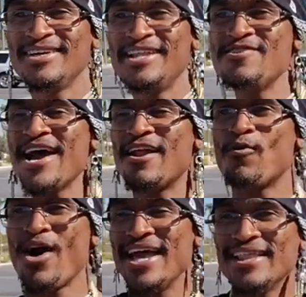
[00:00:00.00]
And you had
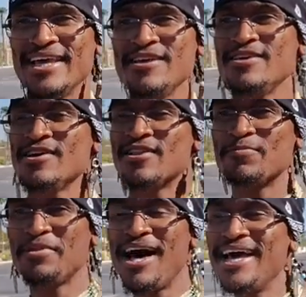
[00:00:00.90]
a white lady,
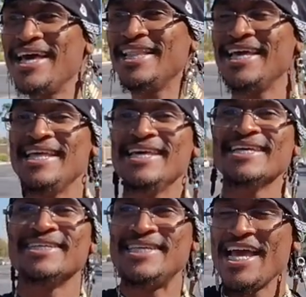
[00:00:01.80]
blonde head lady.
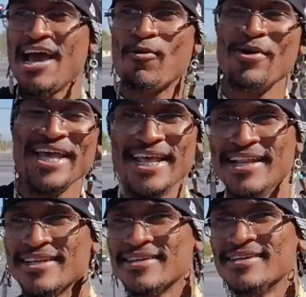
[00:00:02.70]
She had
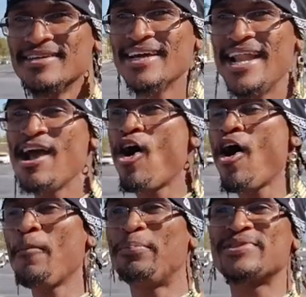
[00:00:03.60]
Wind, and they
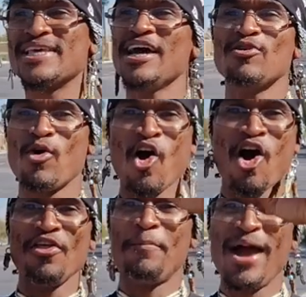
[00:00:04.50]
all together with
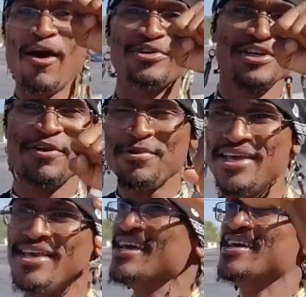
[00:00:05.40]
all their powers of the
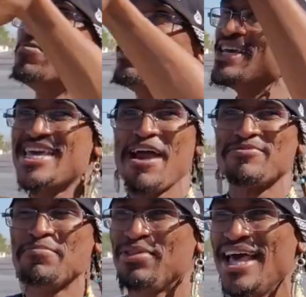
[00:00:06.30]
ring bring
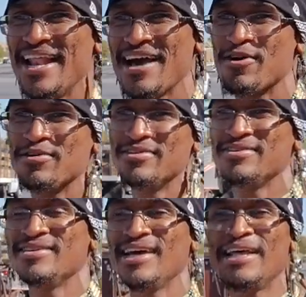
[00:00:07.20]
Captain Planet out.
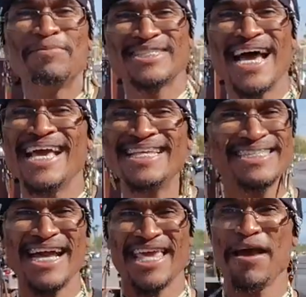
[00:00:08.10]
And then Messiah,
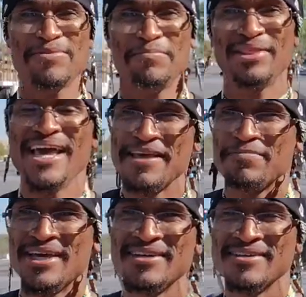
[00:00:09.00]
he's not Captain
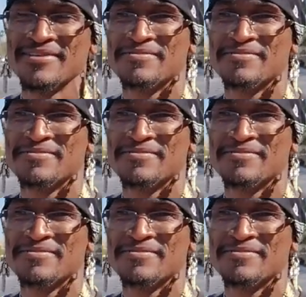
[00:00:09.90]
Planet, man.